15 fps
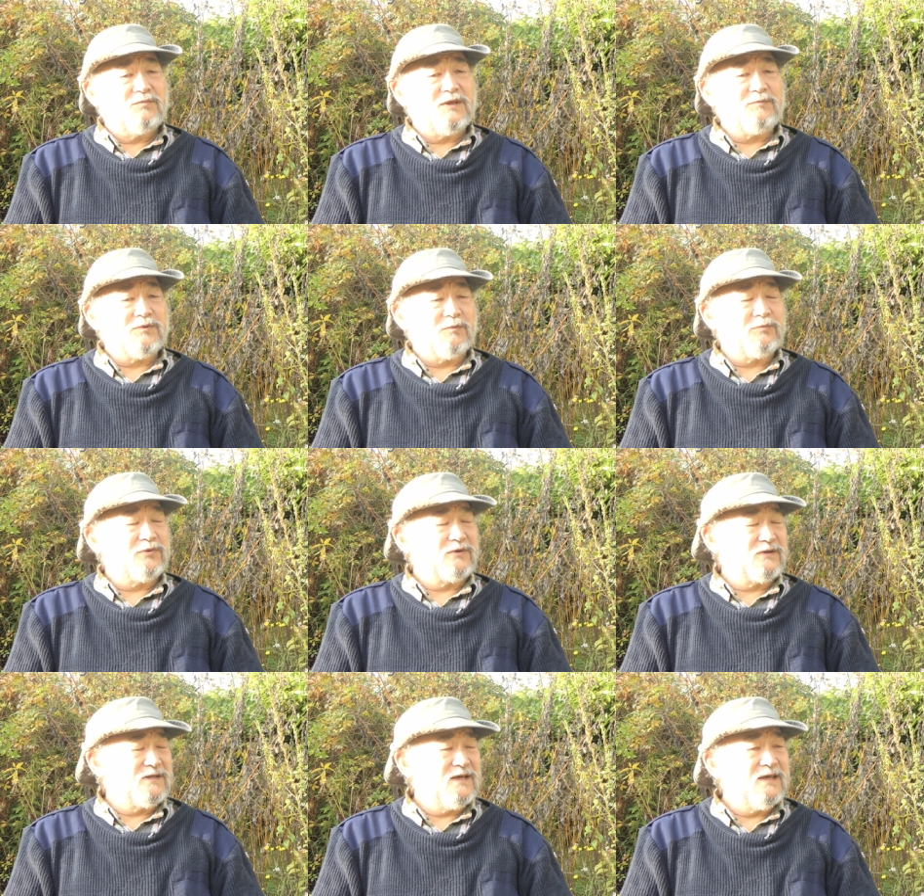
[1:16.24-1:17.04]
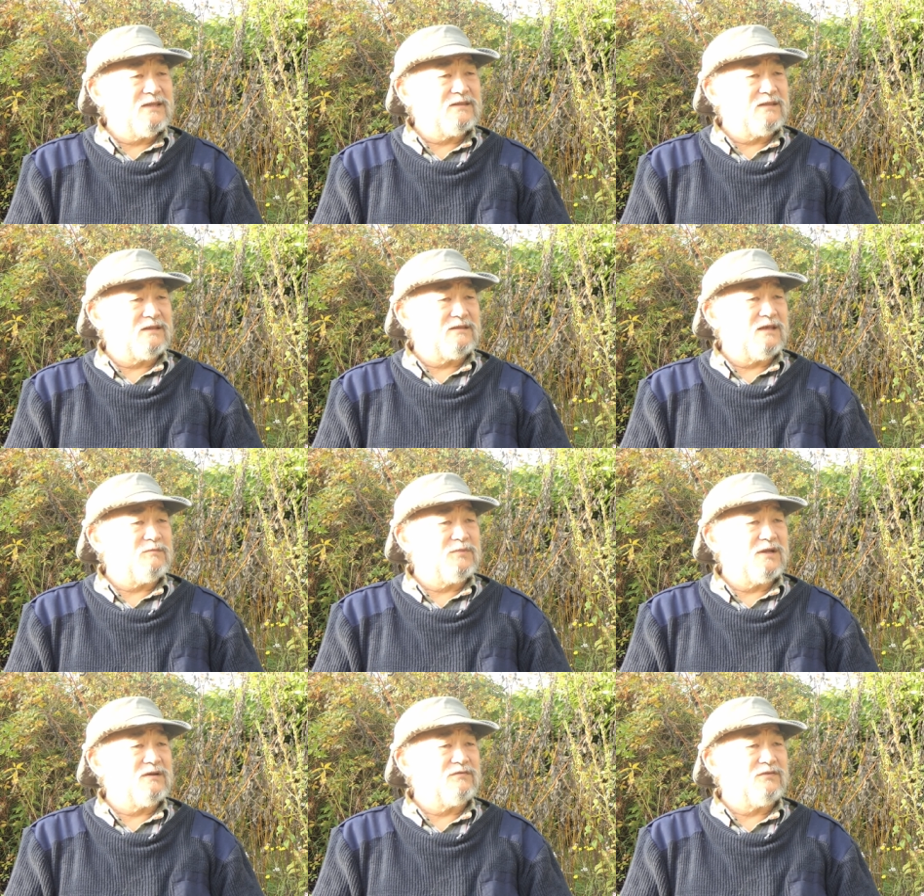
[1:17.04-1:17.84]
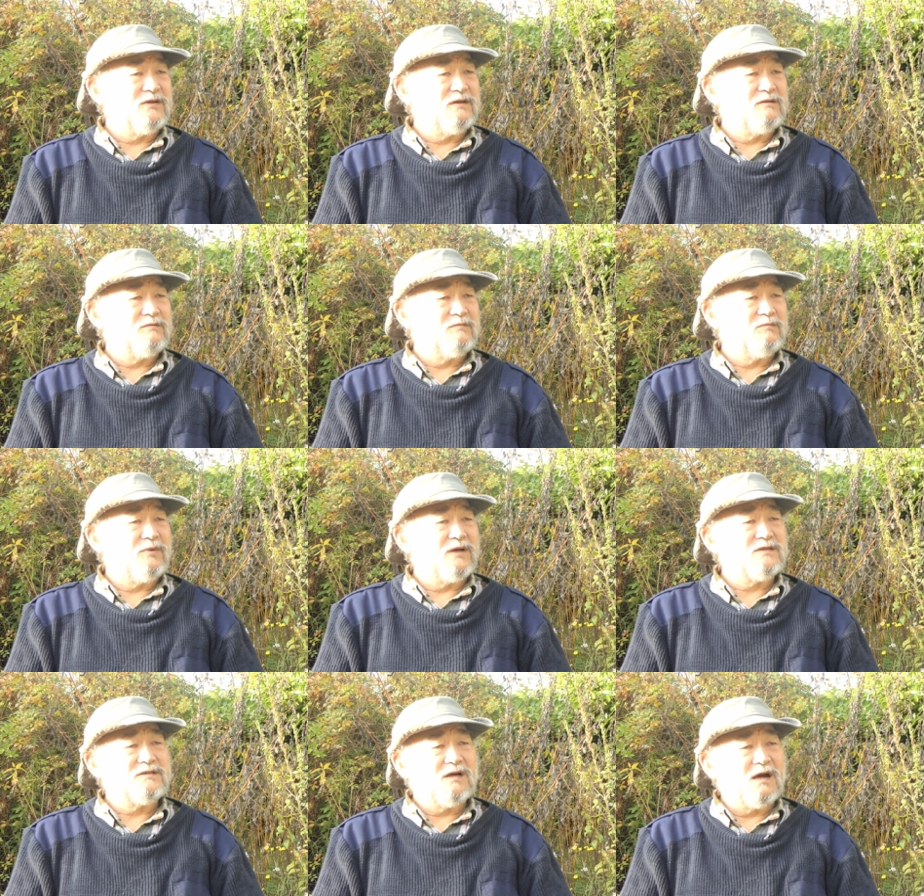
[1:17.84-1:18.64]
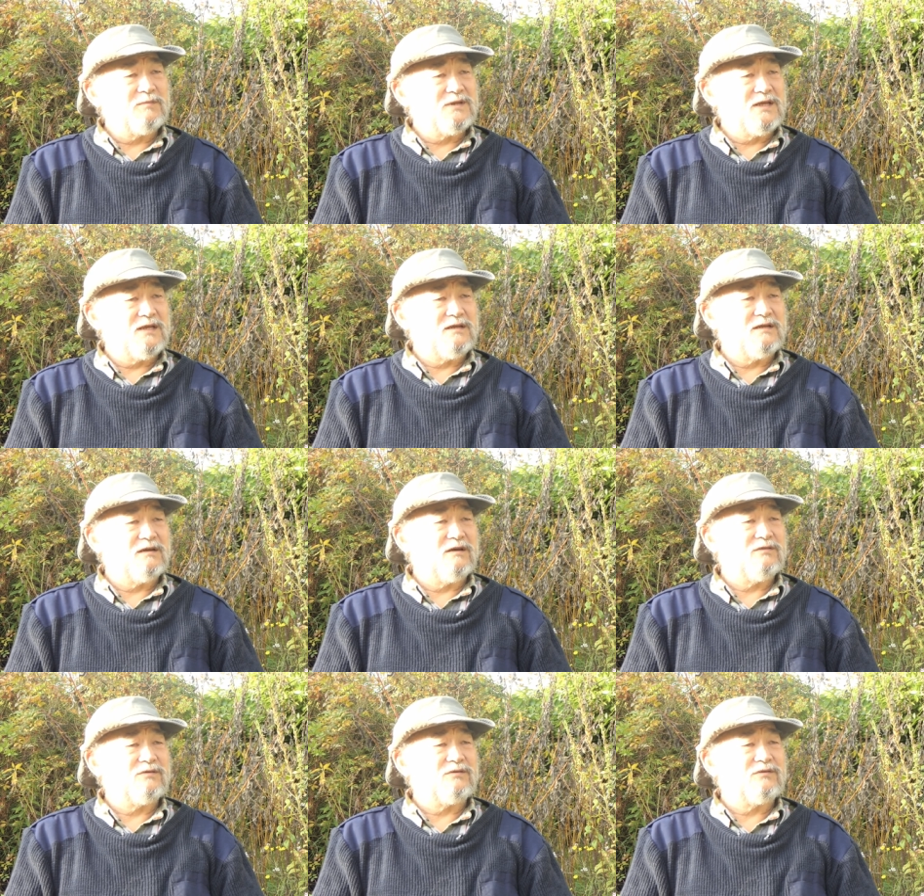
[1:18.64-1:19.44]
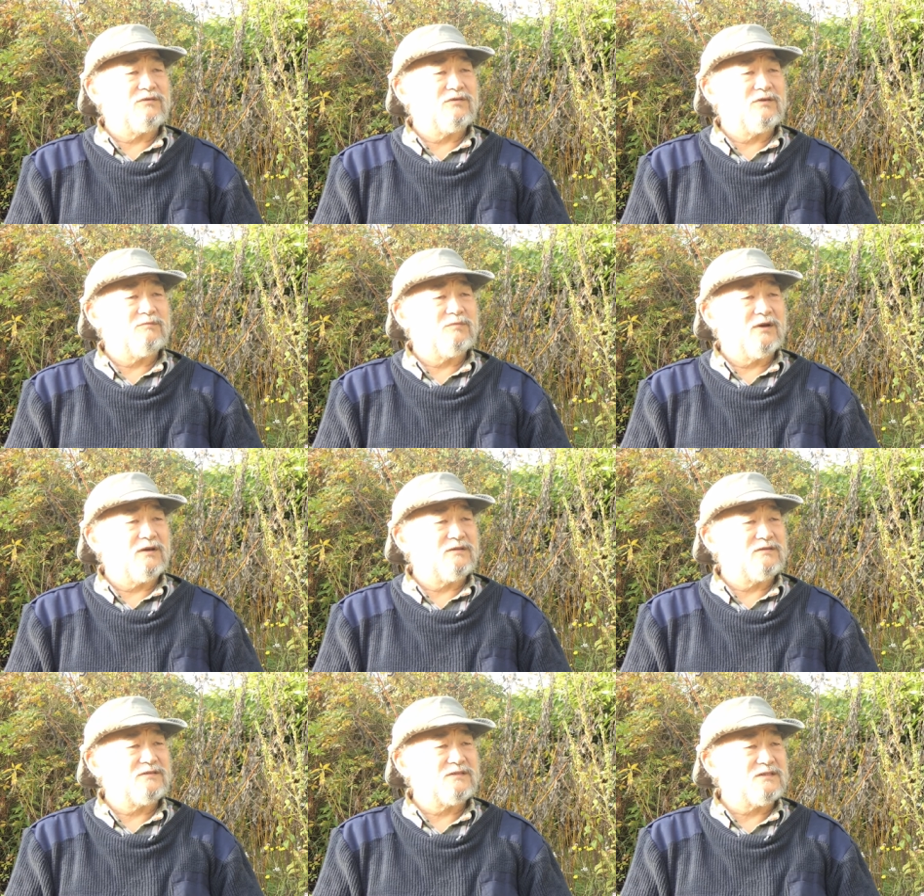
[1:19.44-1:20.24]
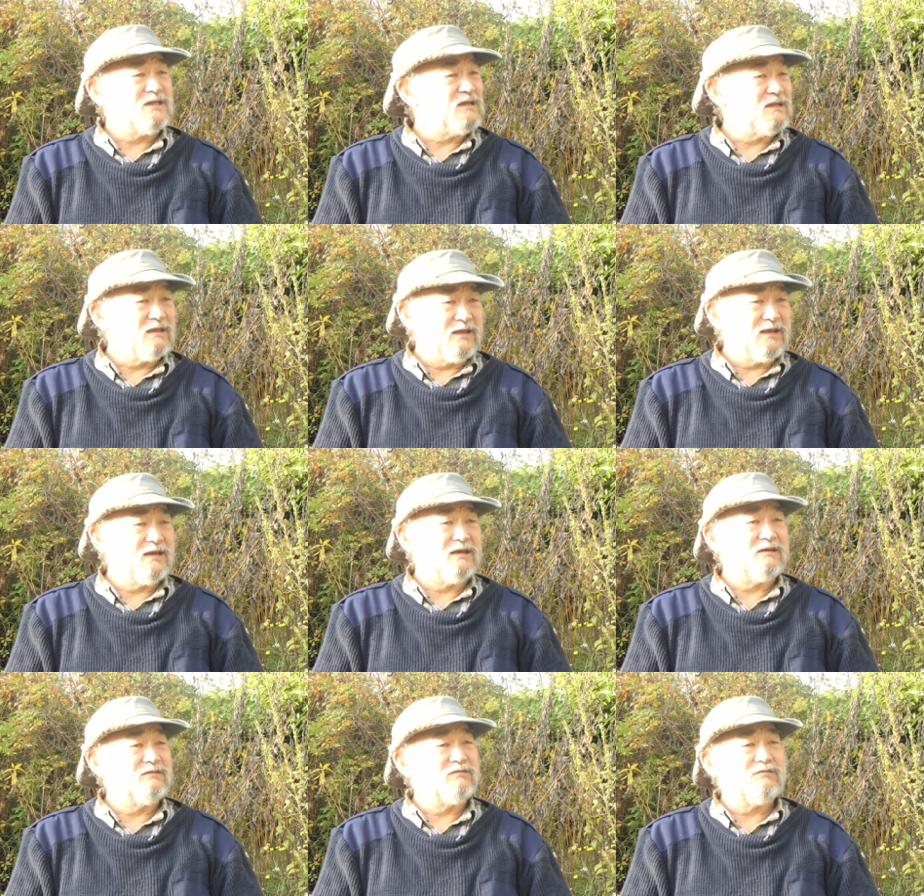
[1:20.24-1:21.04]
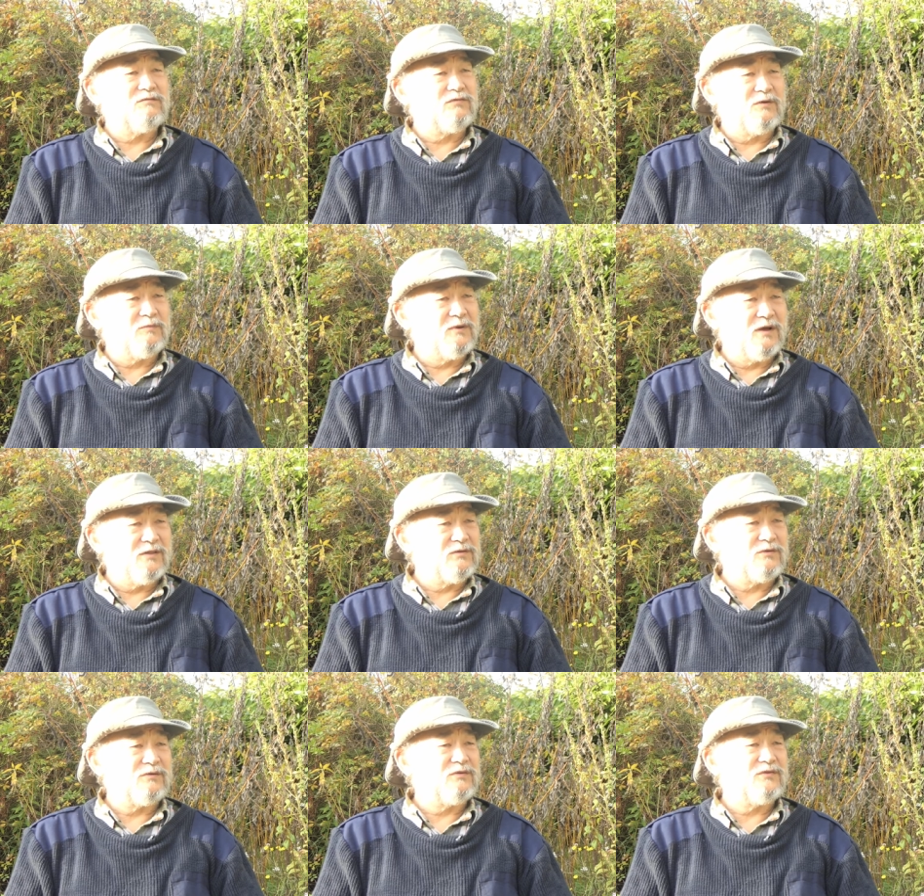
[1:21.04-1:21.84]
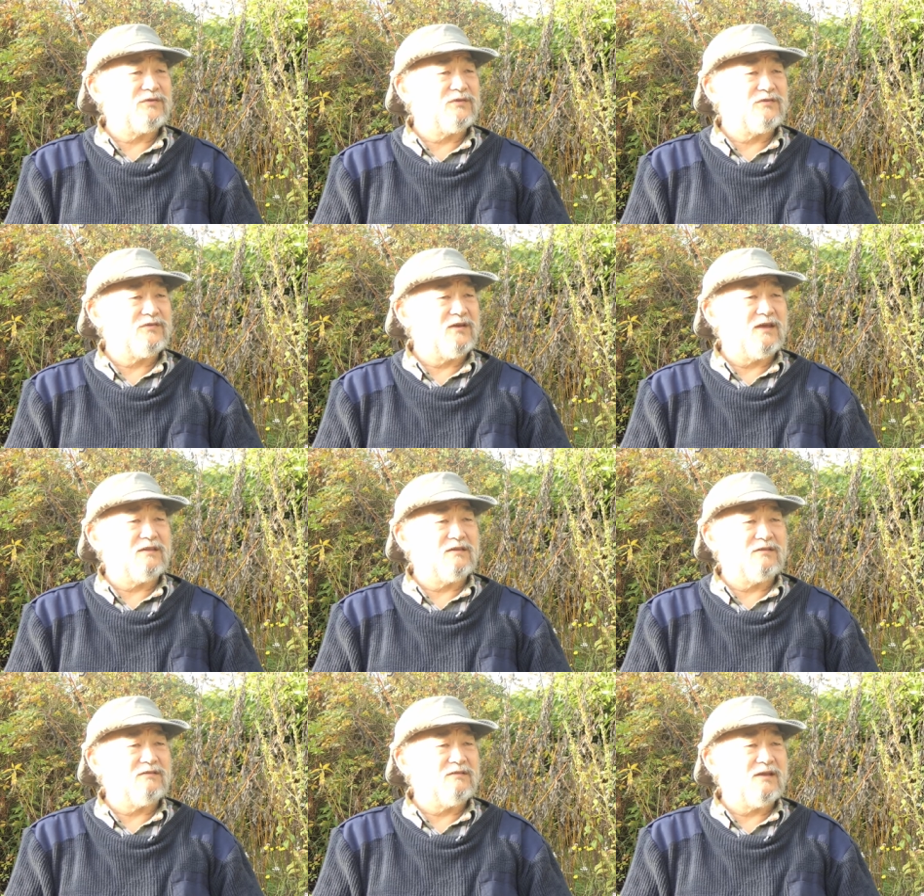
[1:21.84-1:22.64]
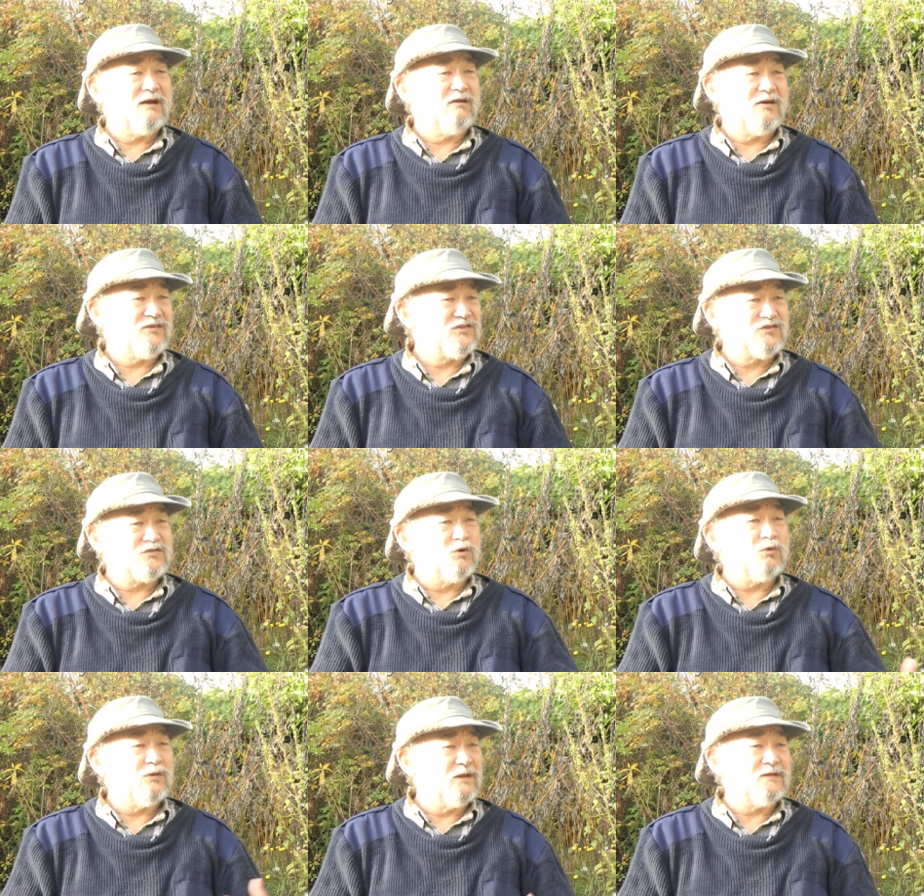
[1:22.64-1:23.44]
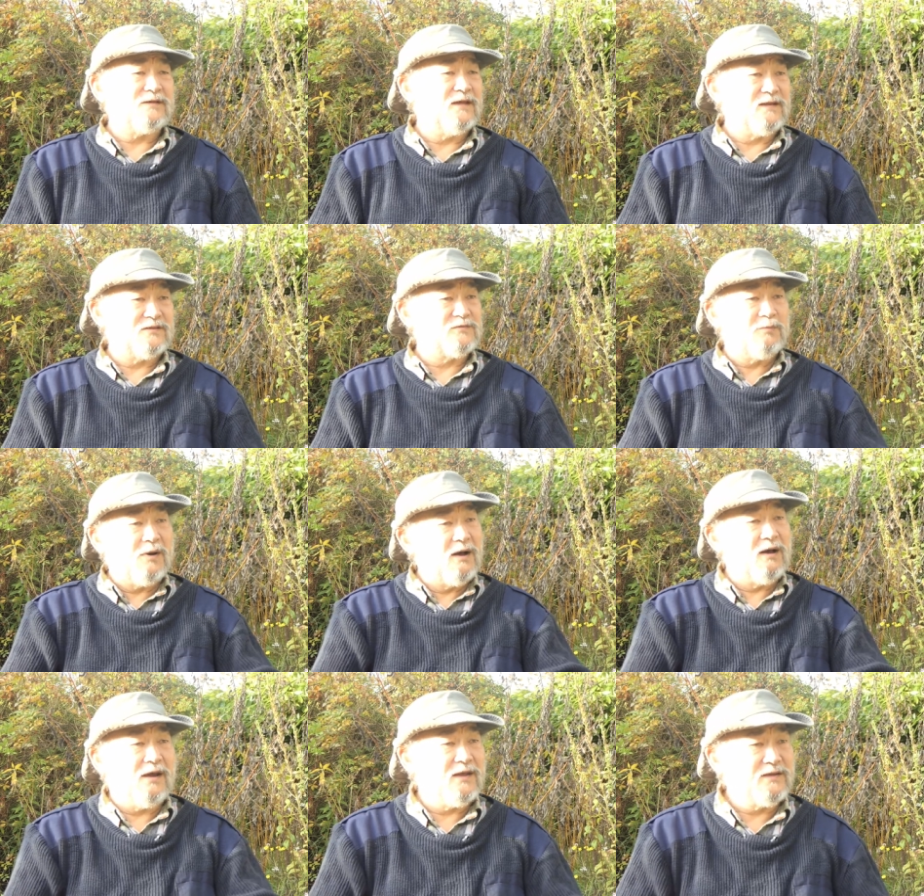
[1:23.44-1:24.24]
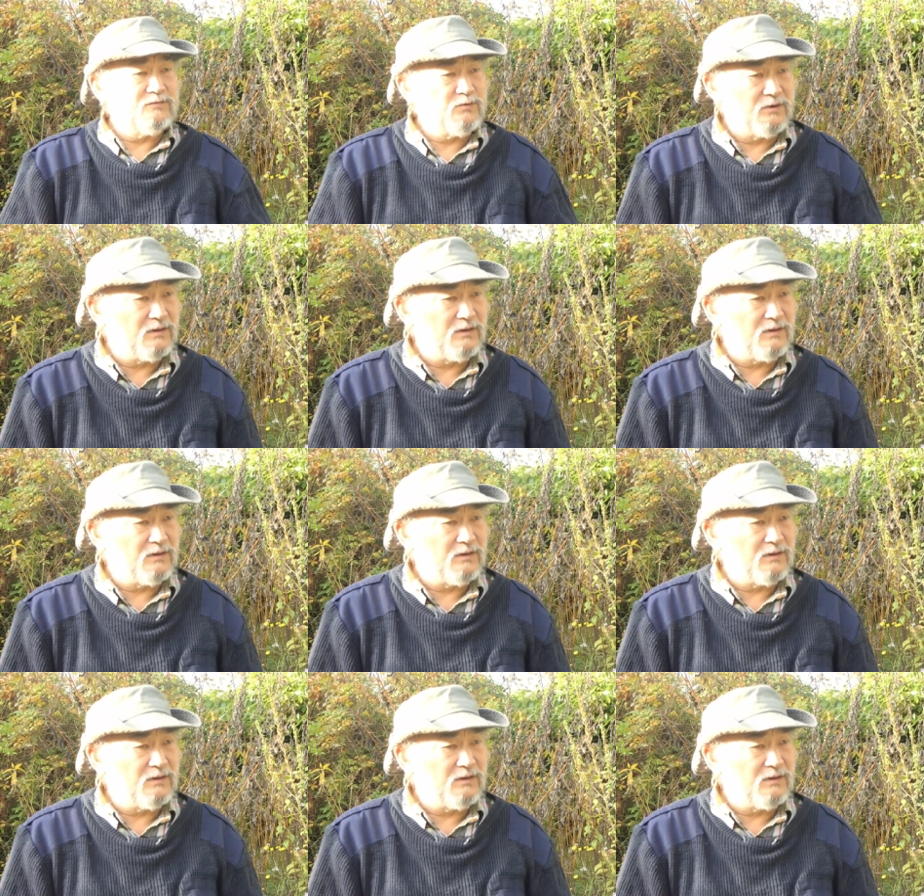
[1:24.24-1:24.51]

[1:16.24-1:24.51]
people pretend that they benefit by dominating others and by stealing from others and saying that now I stole it and it's mine.